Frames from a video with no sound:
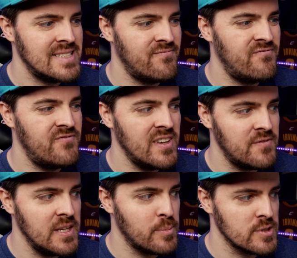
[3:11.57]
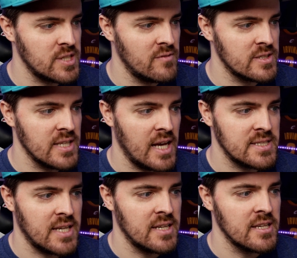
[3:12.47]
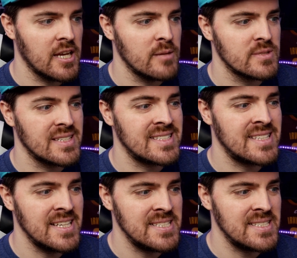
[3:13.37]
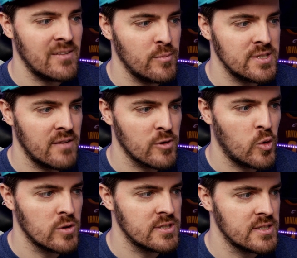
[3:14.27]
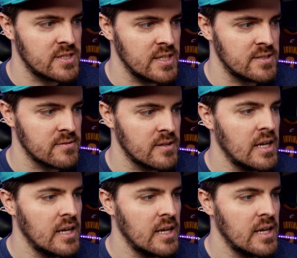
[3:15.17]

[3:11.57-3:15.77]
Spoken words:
50% of his last 10 games, 67% of the course of the season.